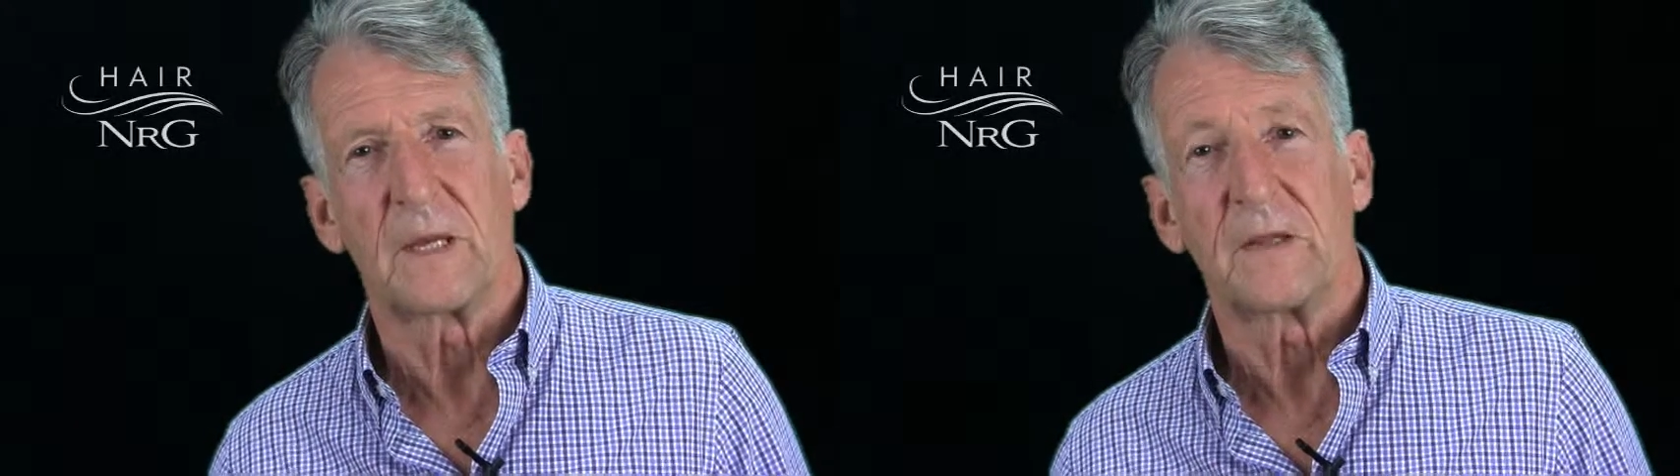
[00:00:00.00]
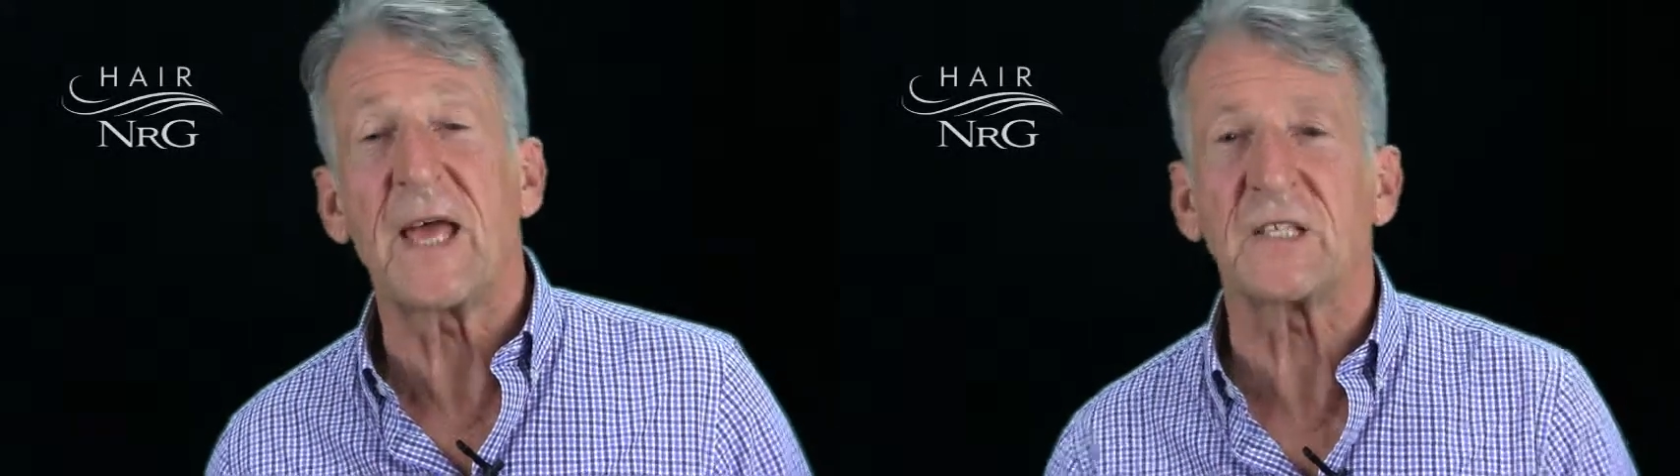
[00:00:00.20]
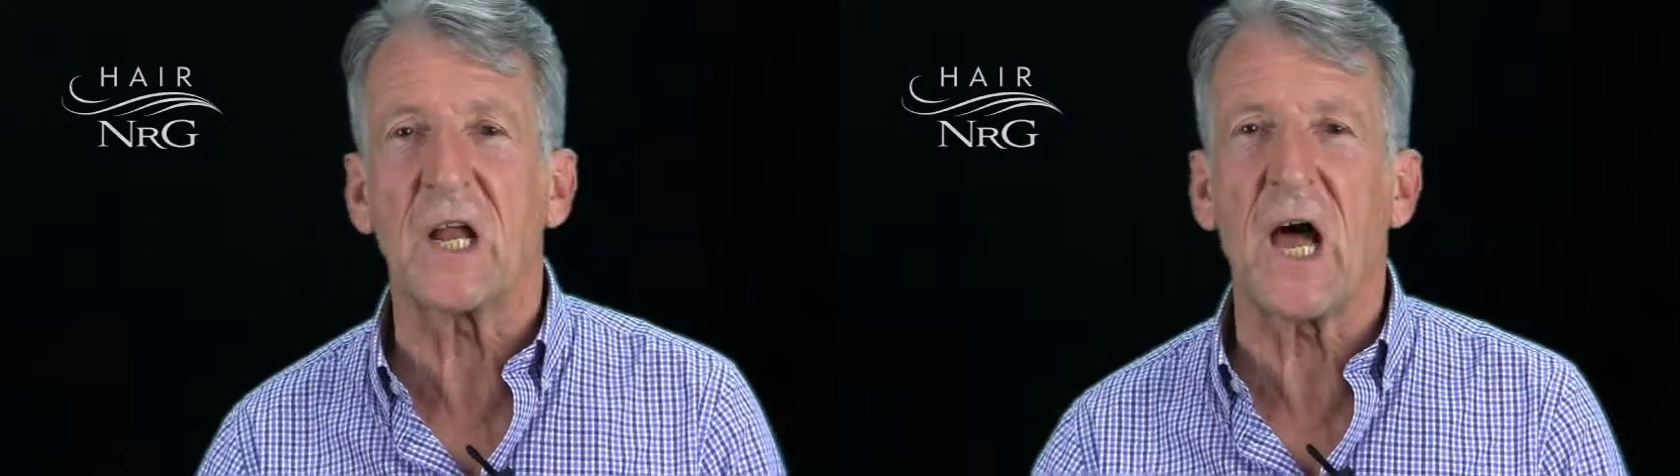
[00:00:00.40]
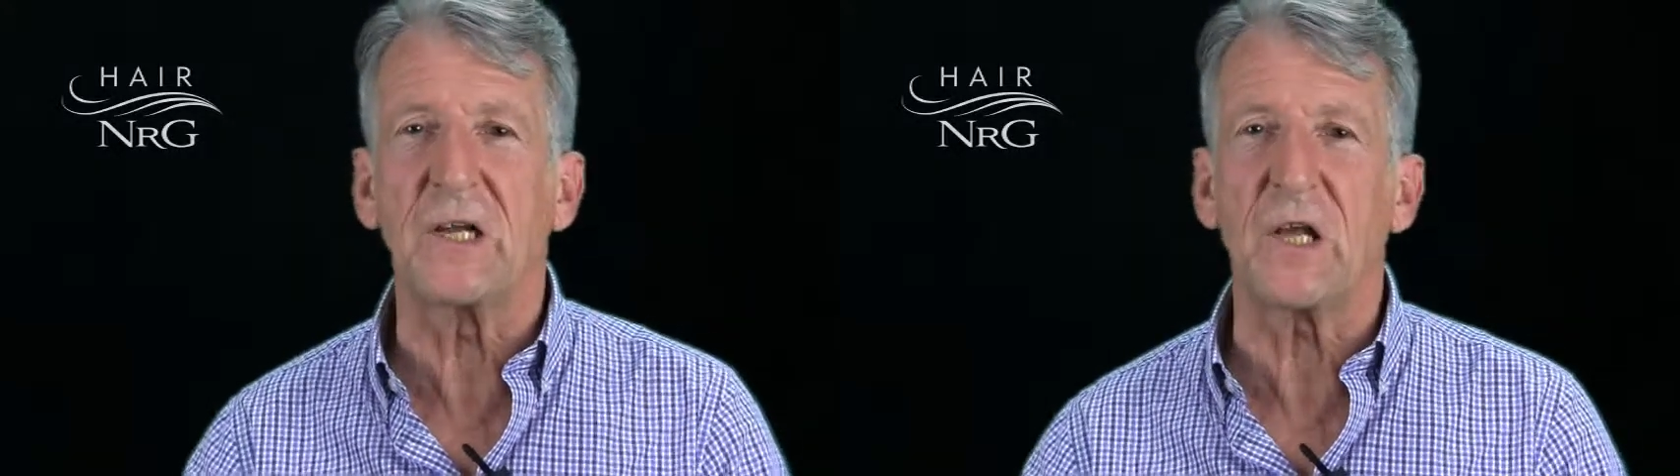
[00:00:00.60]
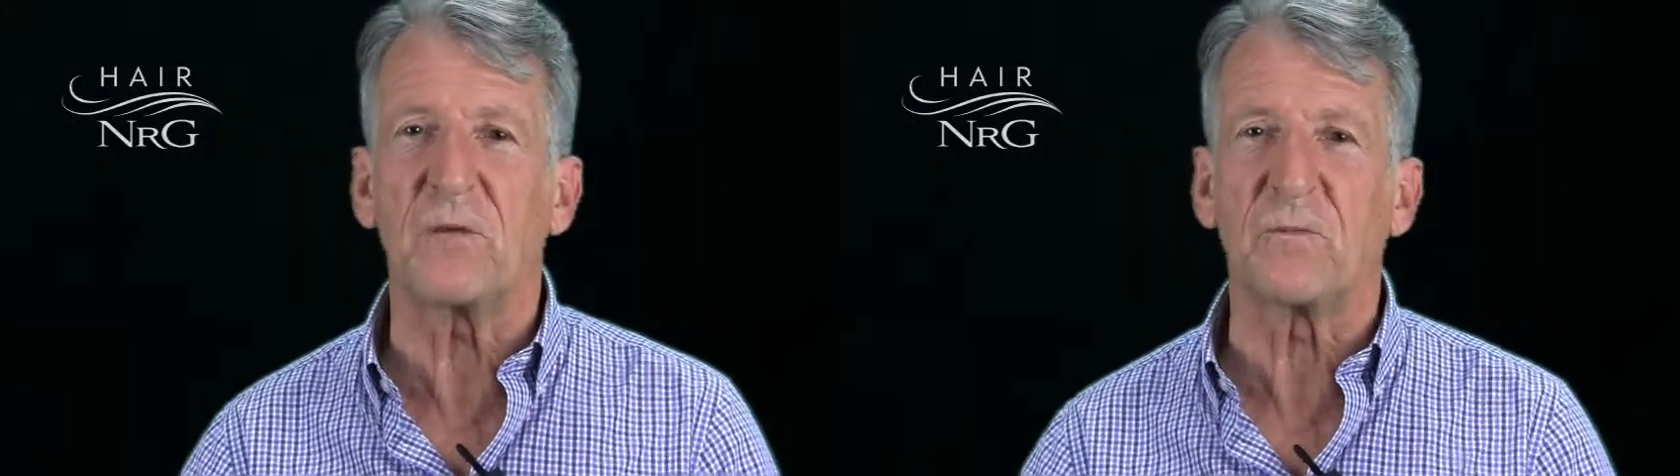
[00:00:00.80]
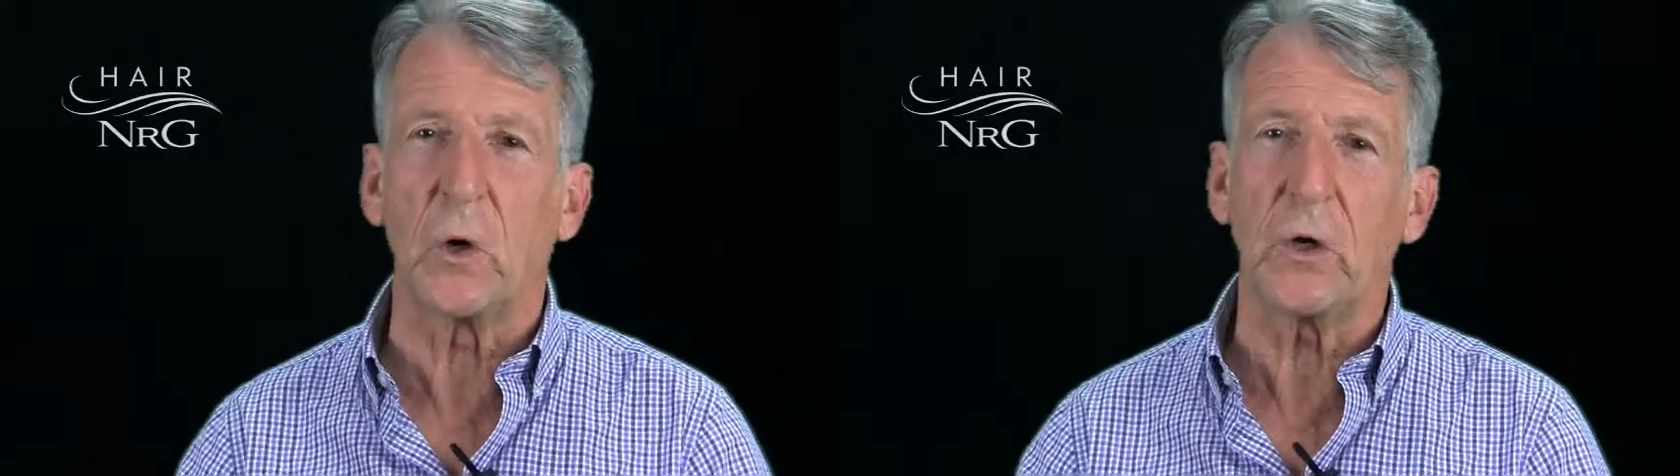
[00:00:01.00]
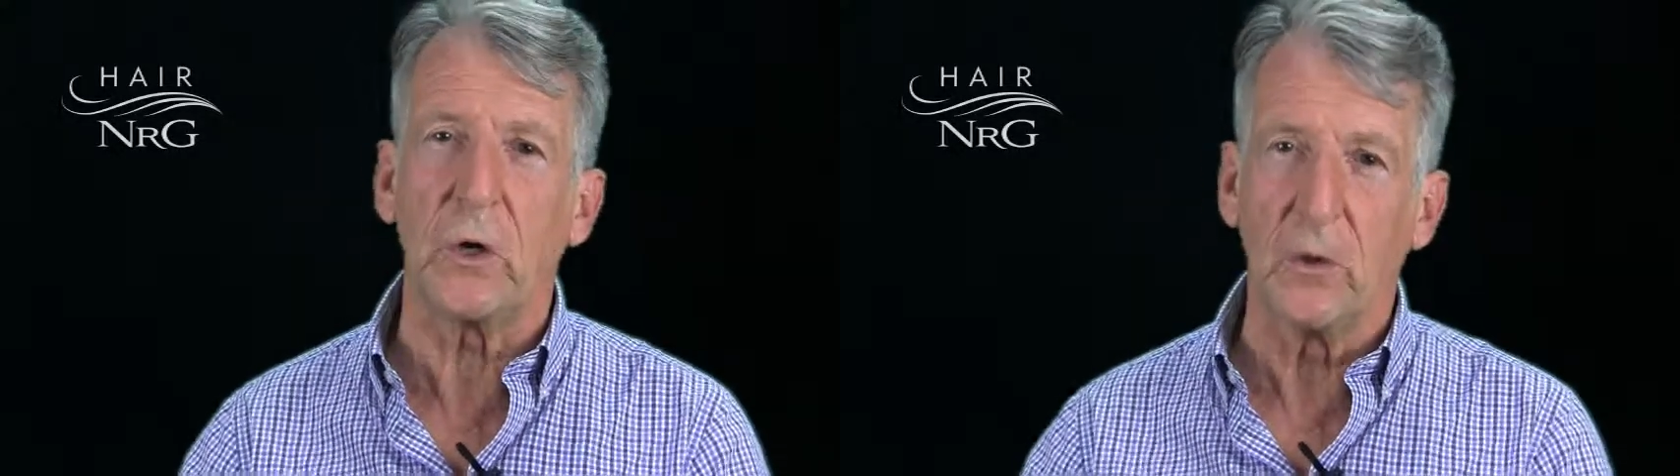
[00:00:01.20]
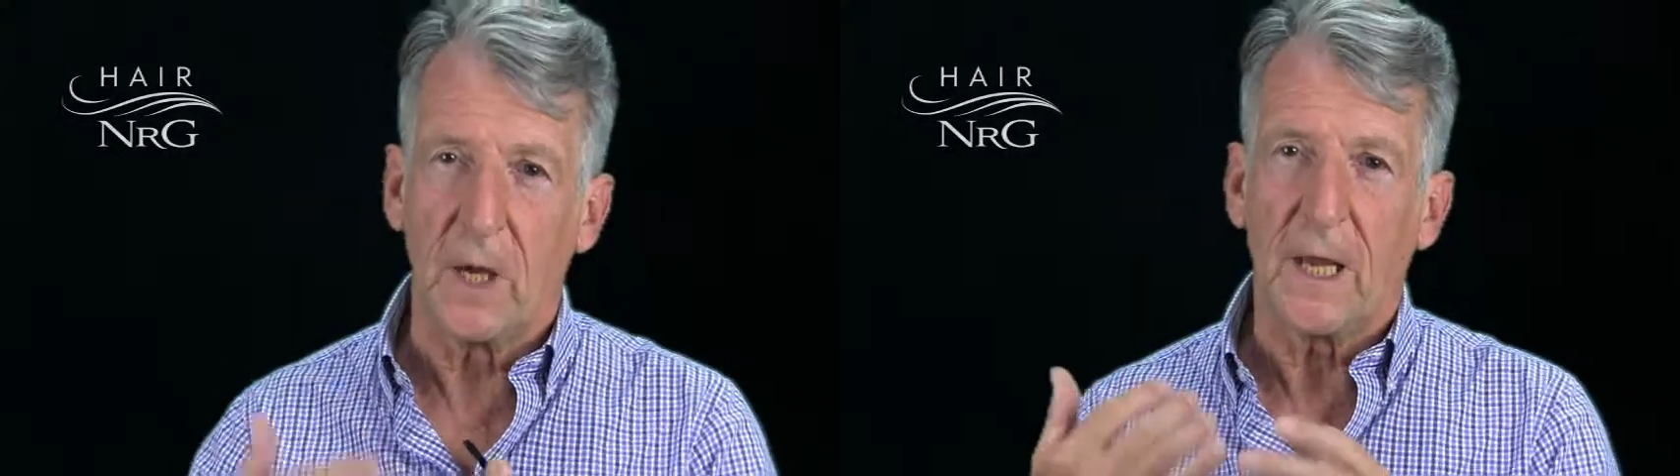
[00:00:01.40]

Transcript: There's an idea for you.